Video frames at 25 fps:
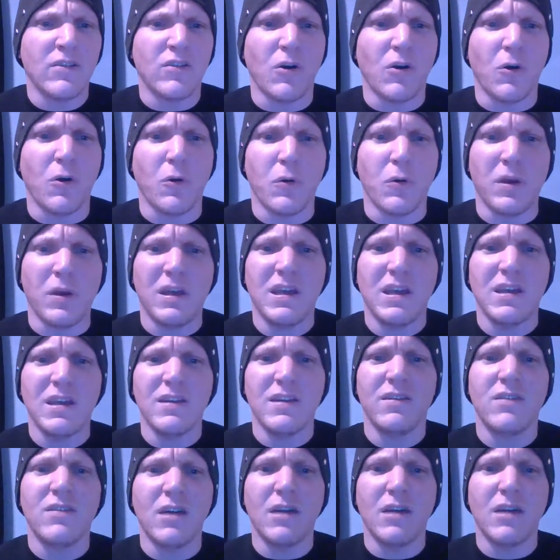So
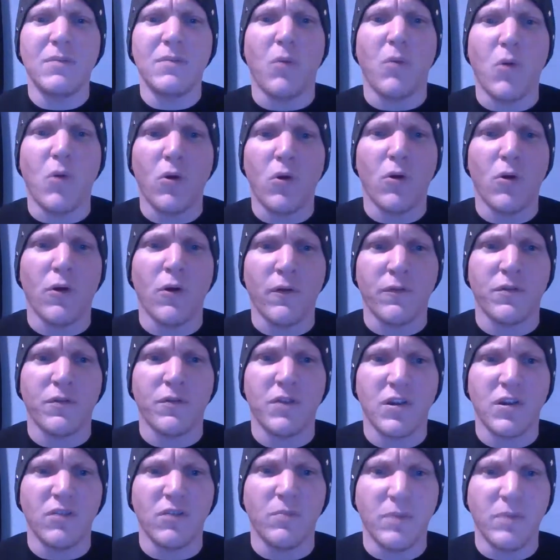he's done more
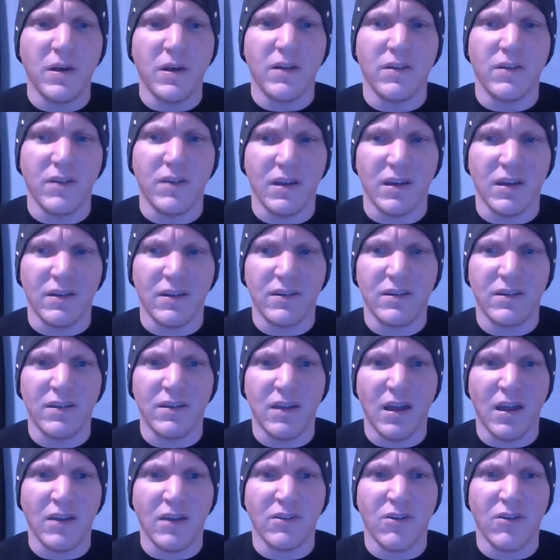for this business
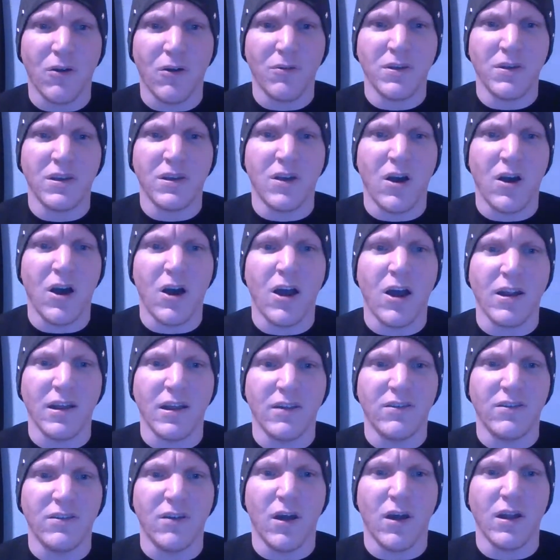than Tony Khan
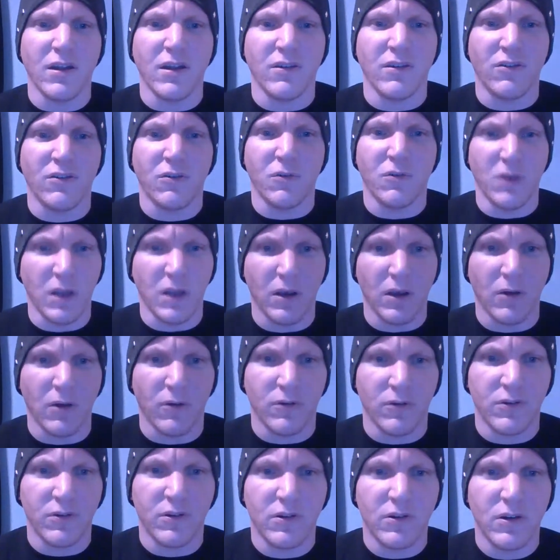has done in 2
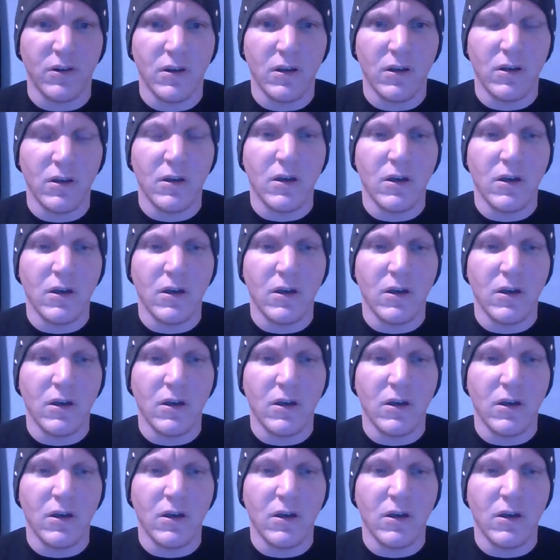years.